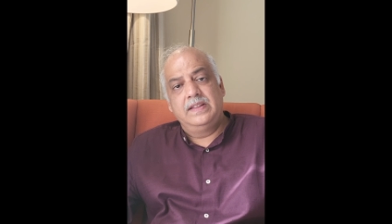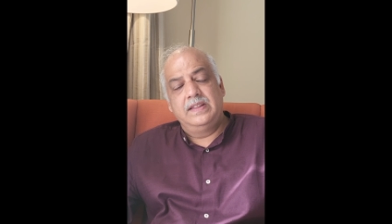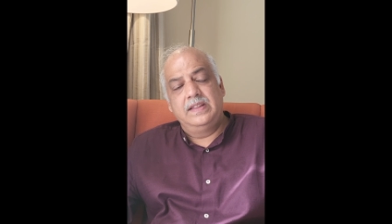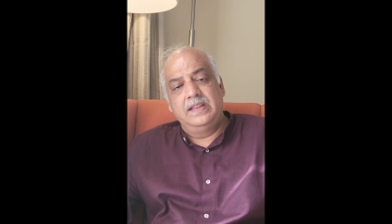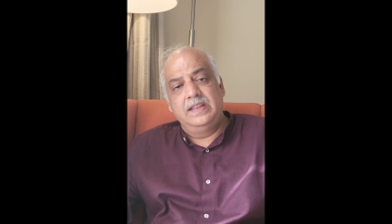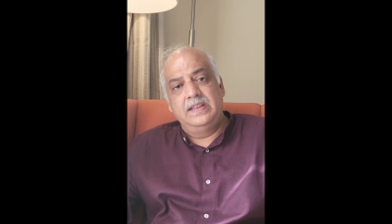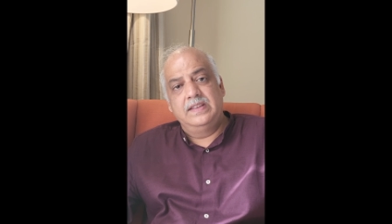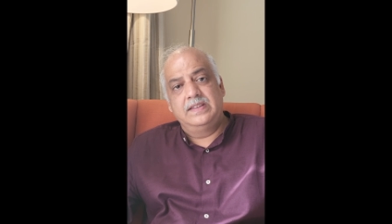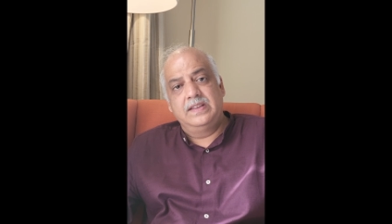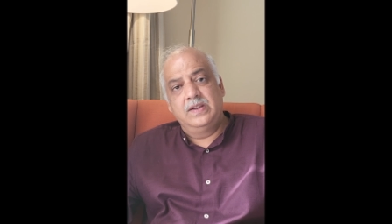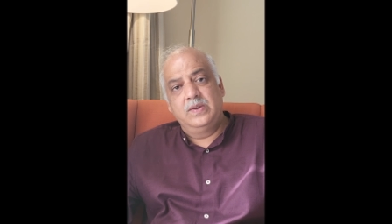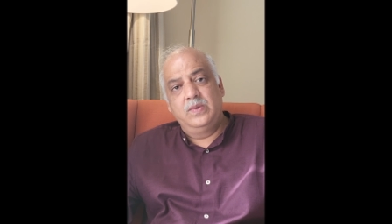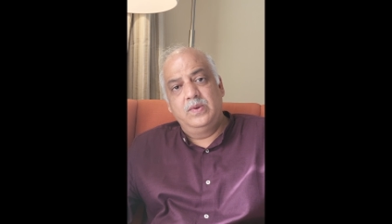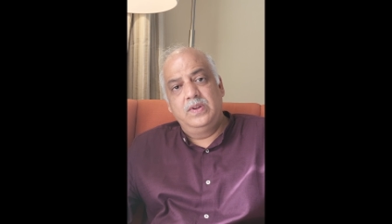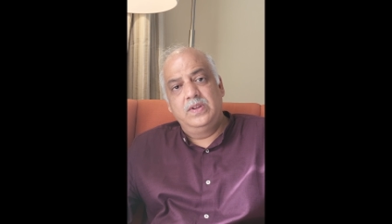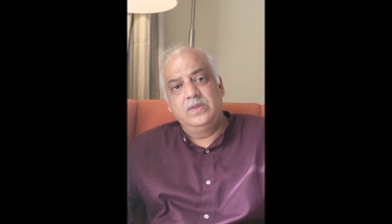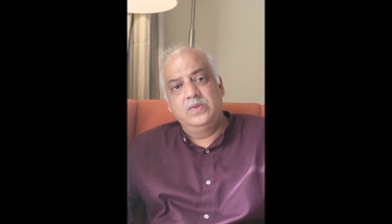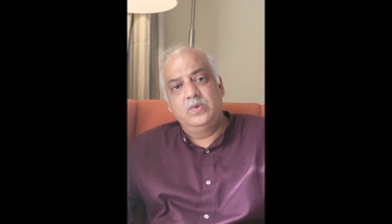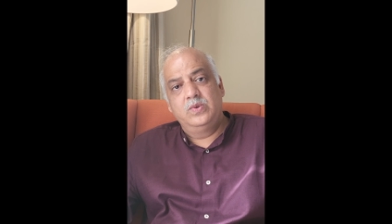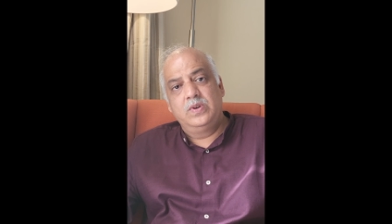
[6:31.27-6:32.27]
the
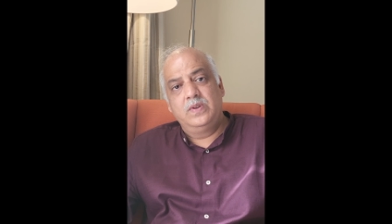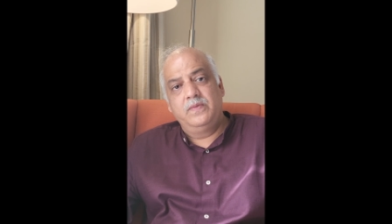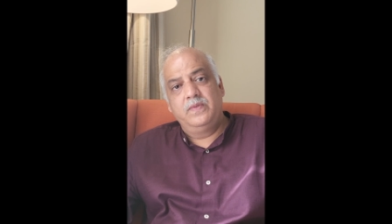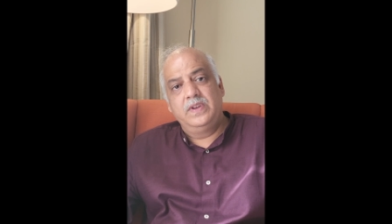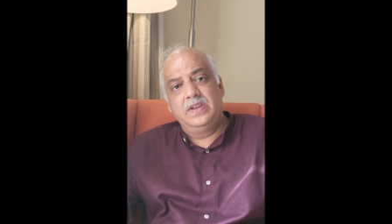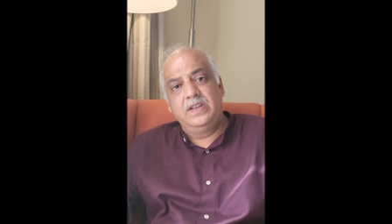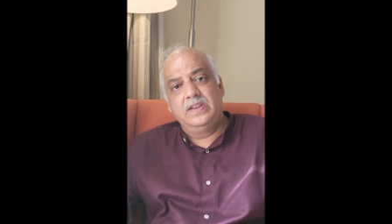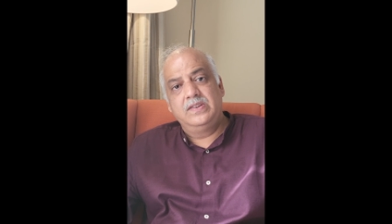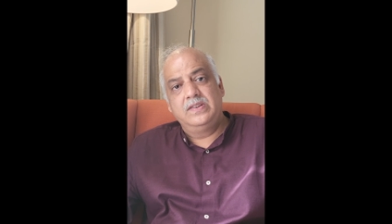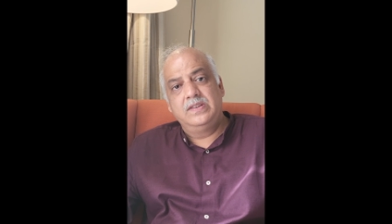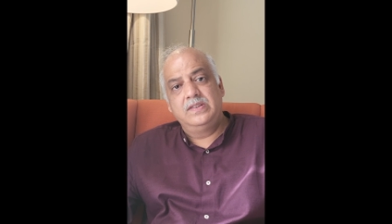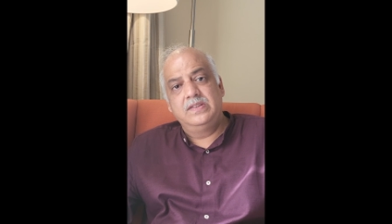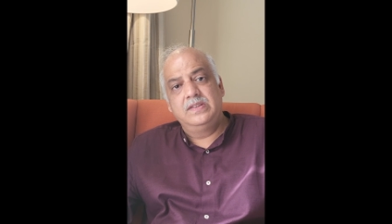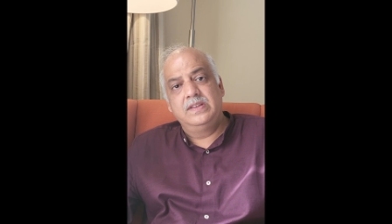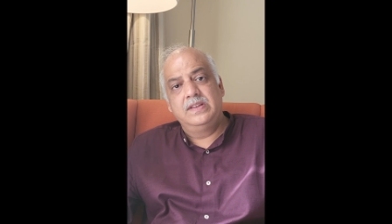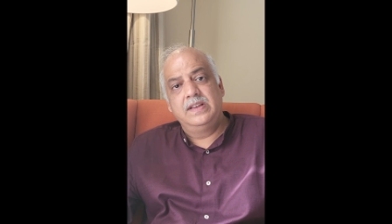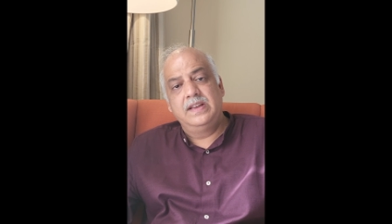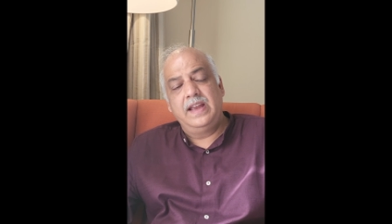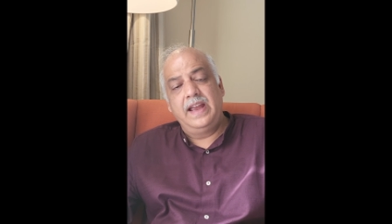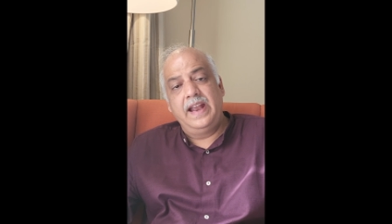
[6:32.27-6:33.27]
circulars,
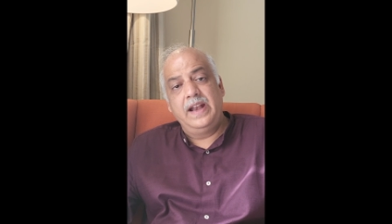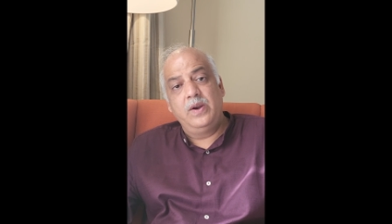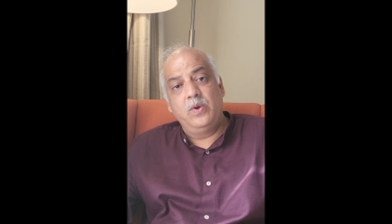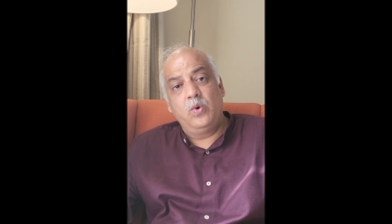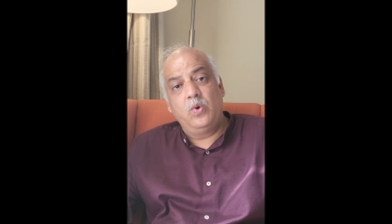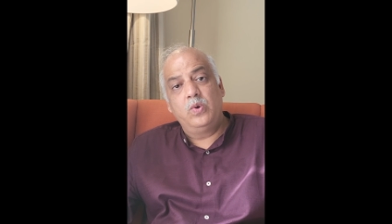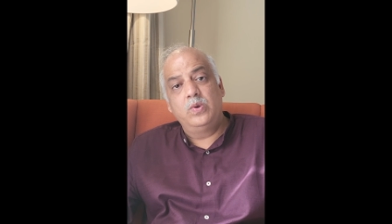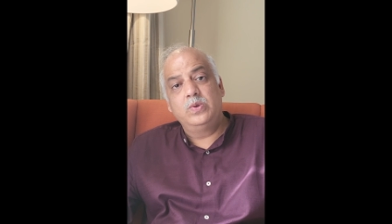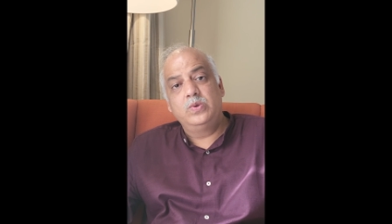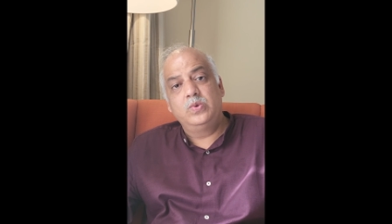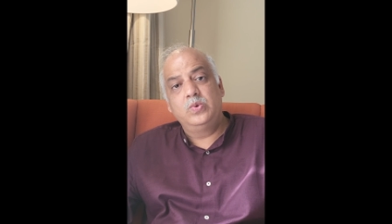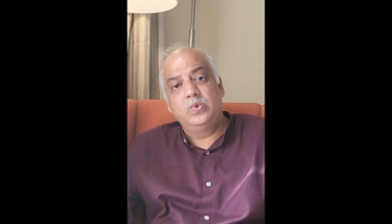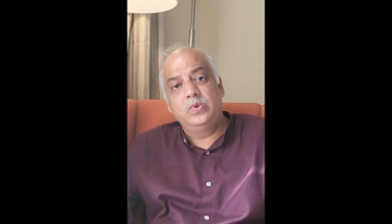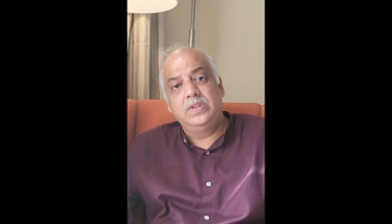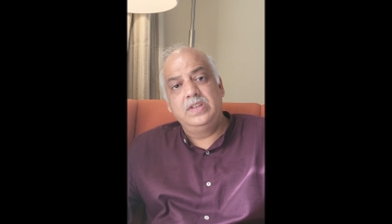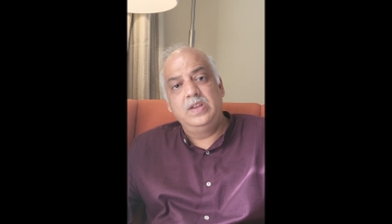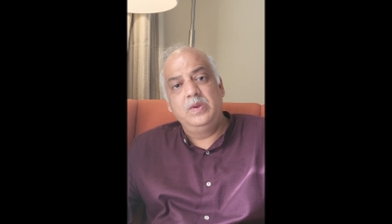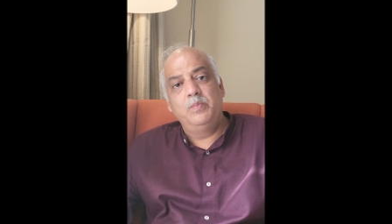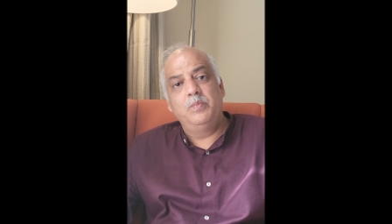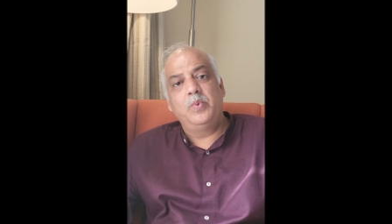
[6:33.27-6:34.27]
notifications, and also
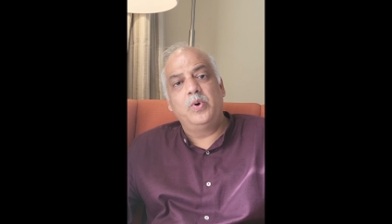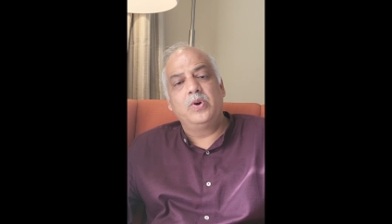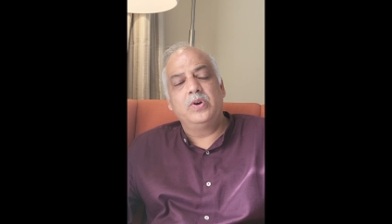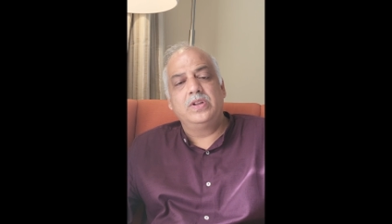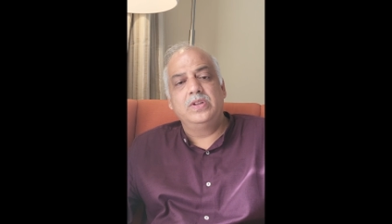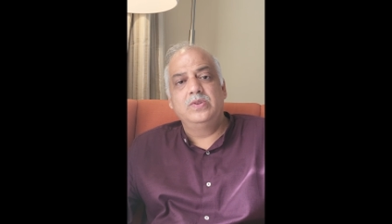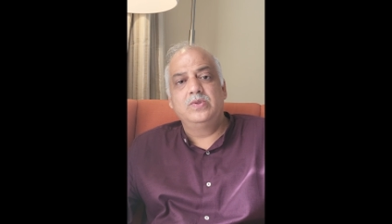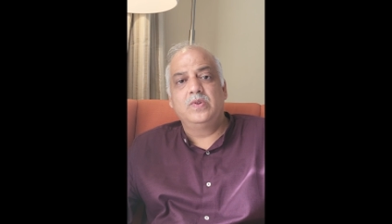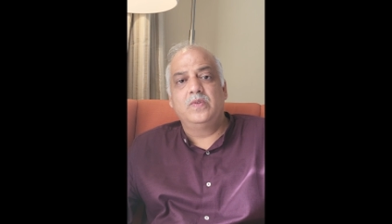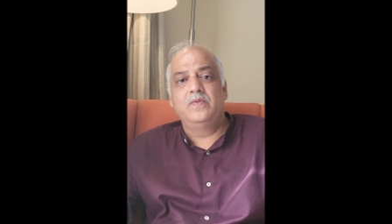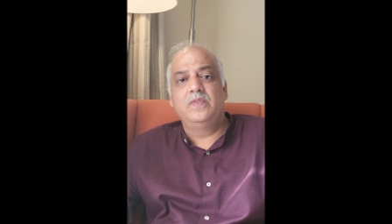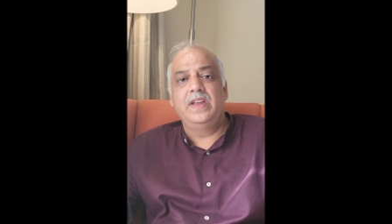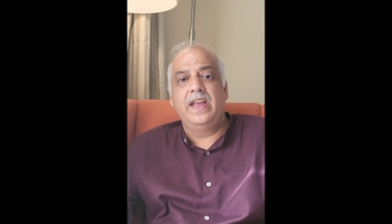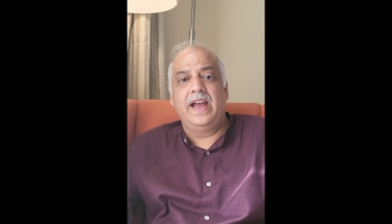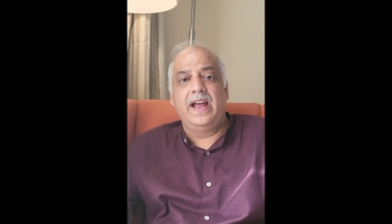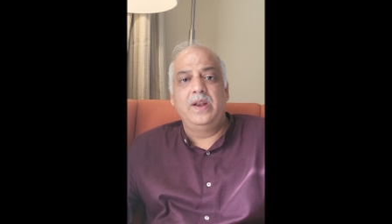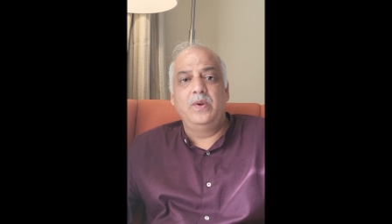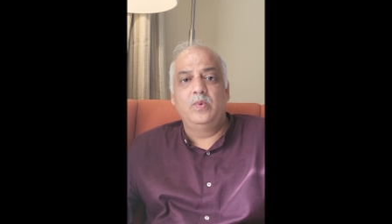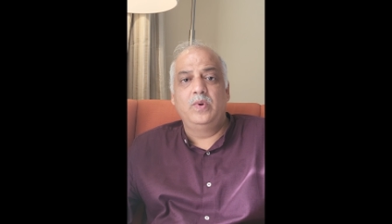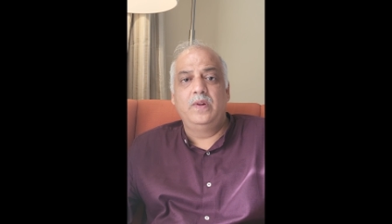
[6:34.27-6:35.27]
the importance of the
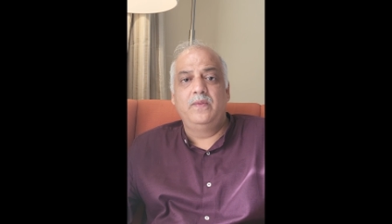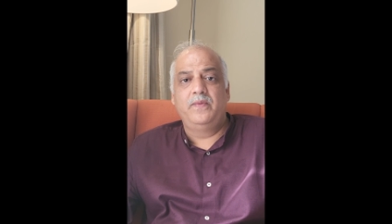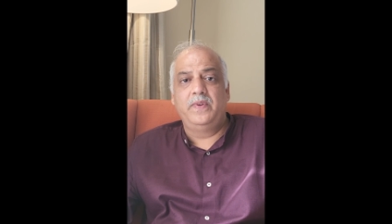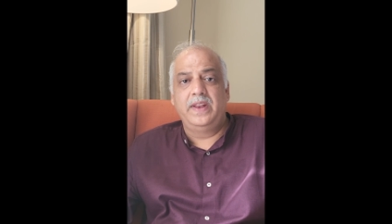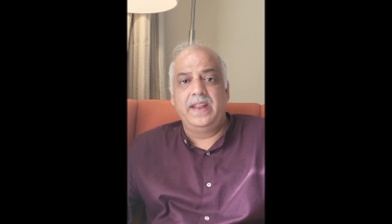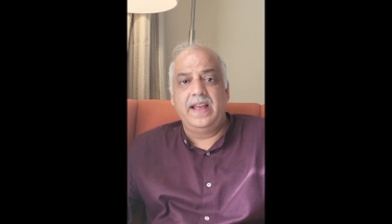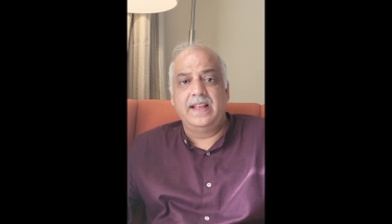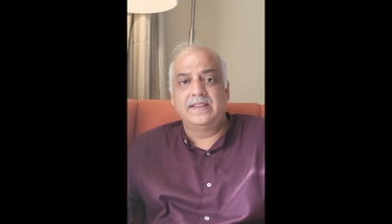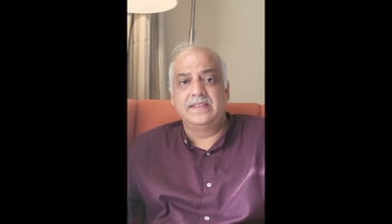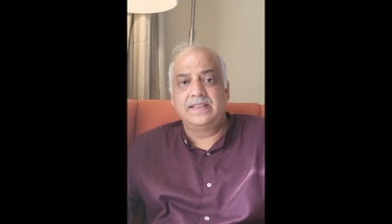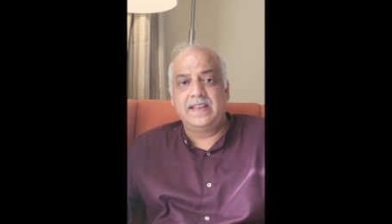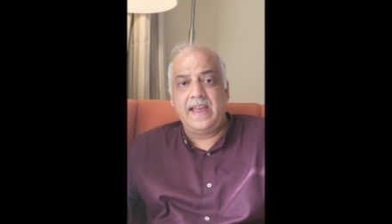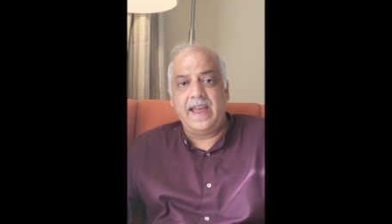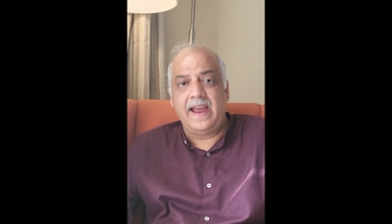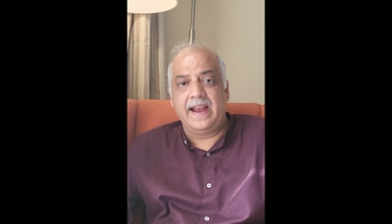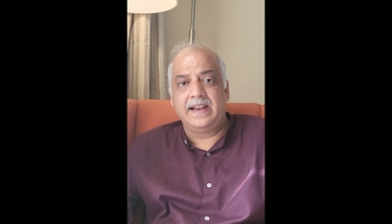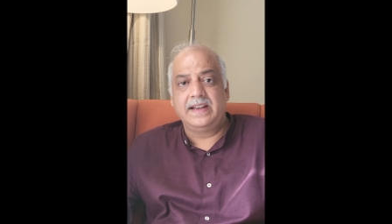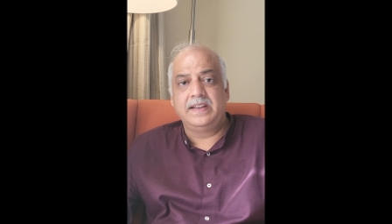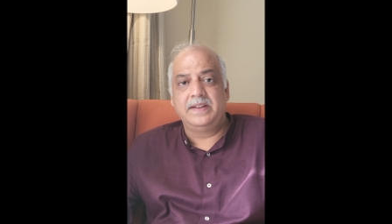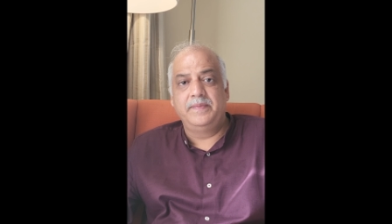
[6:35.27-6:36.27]
Annual Finance
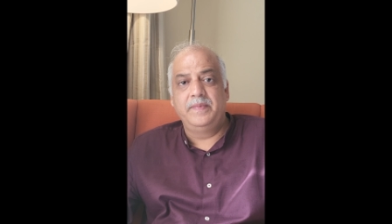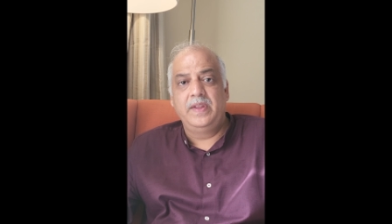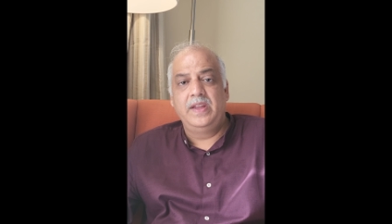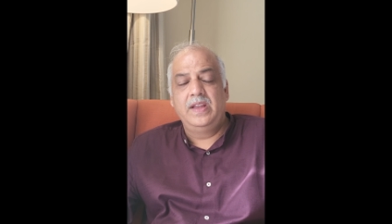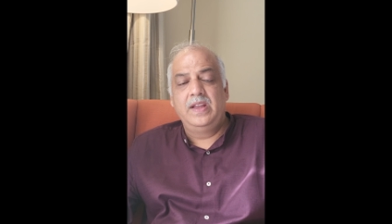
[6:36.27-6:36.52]
Act.